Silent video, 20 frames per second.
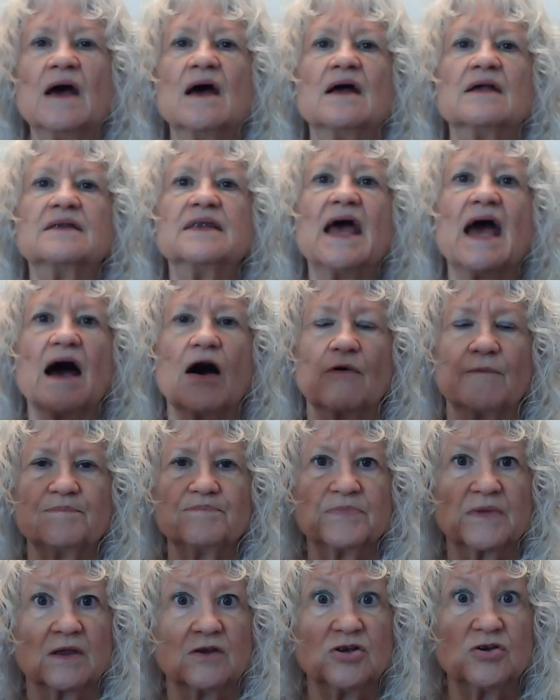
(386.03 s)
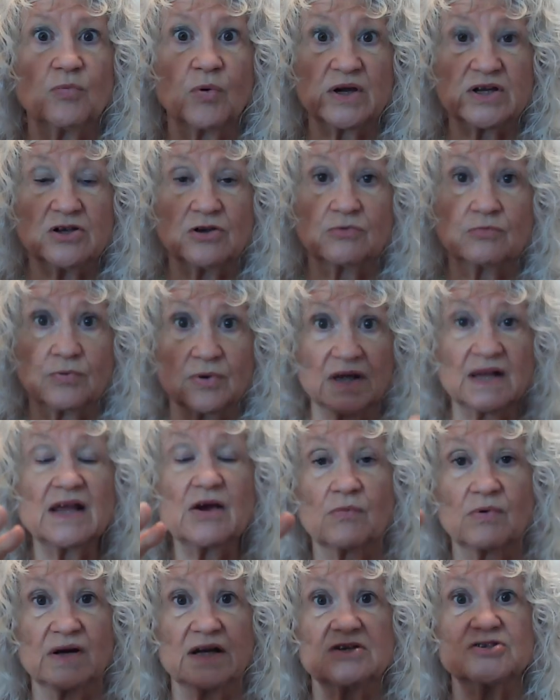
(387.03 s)
Now, what you really
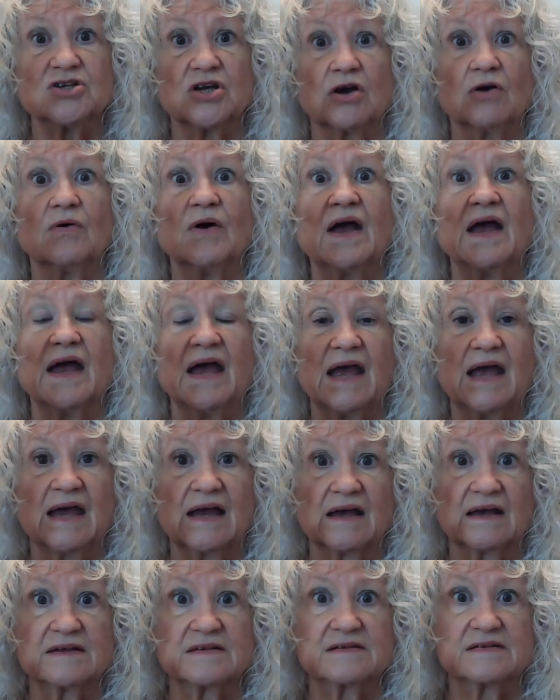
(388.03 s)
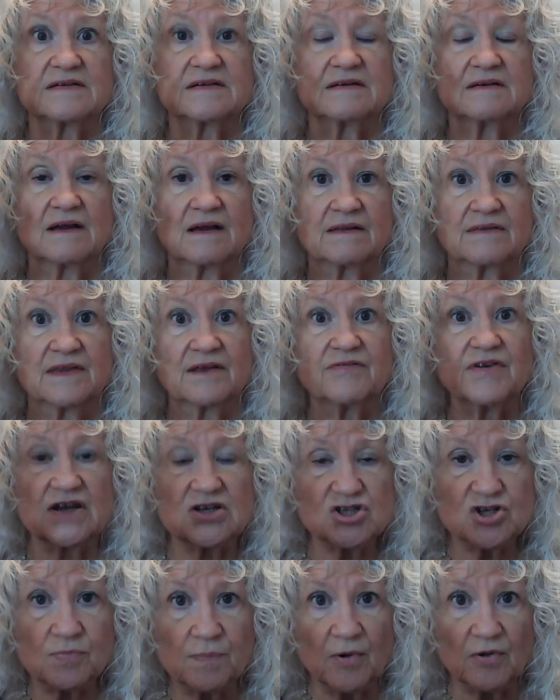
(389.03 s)
want to do is the
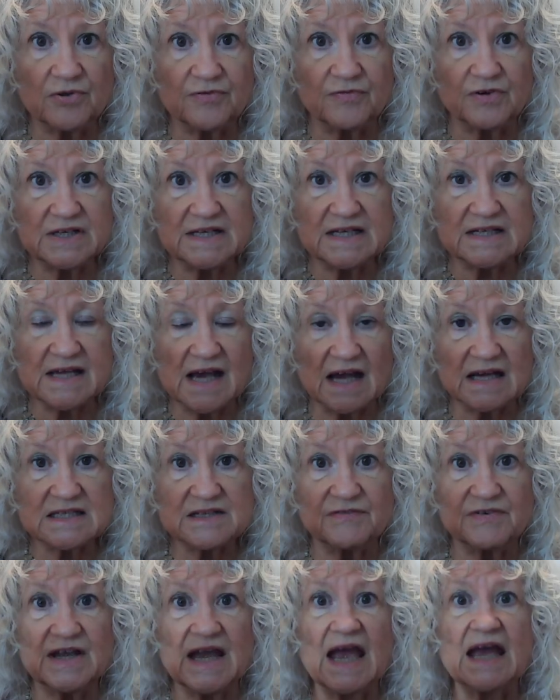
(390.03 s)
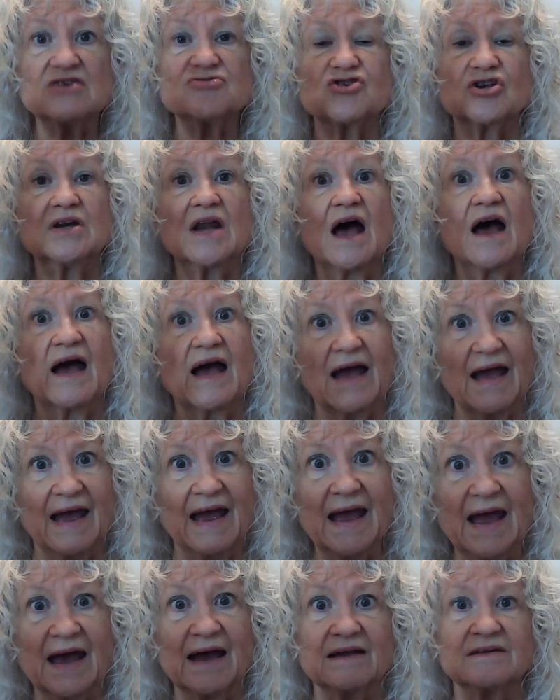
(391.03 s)
vegetables for detoxification
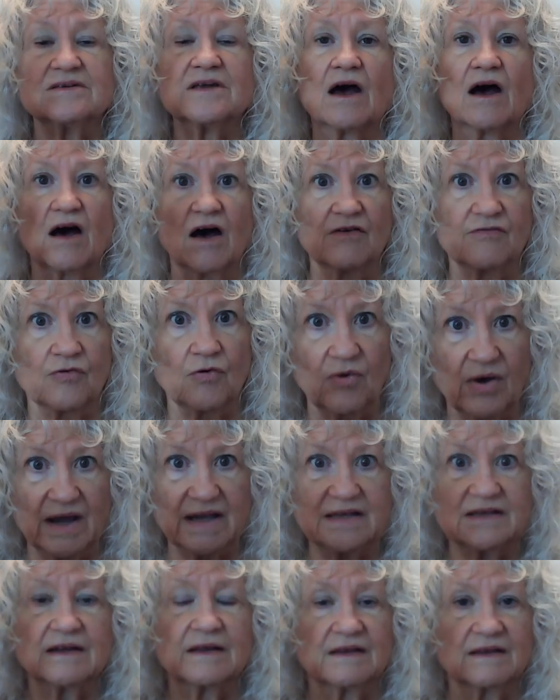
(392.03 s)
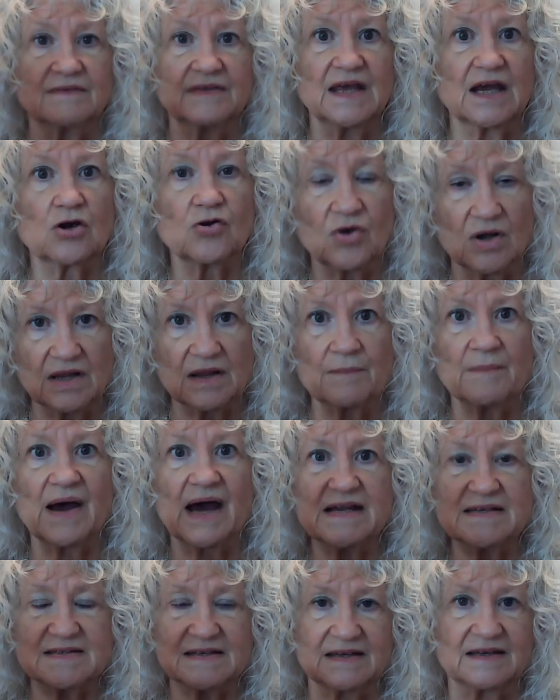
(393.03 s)
and avoid the
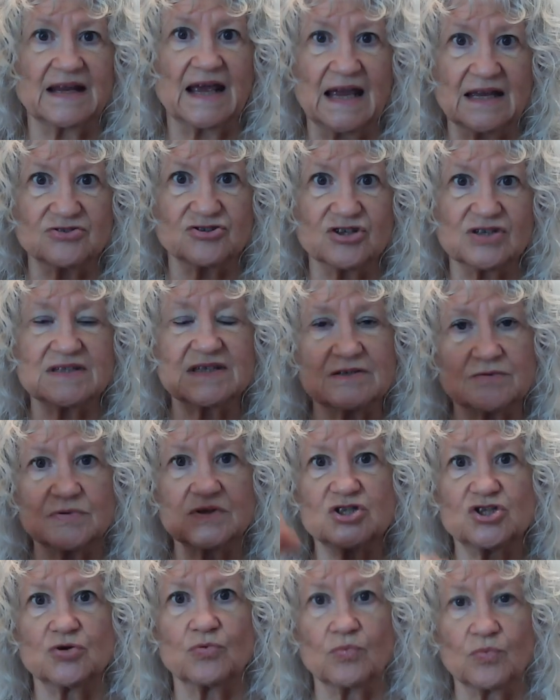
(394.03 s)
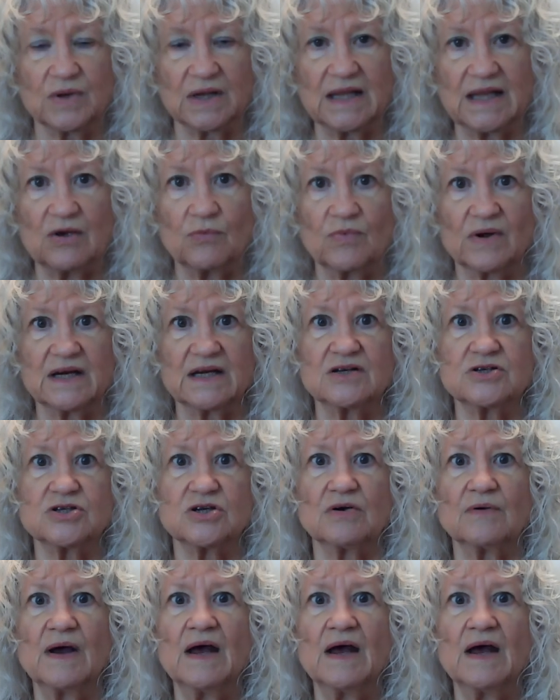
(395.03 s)
acrylamides and ages. That's what you really want to do.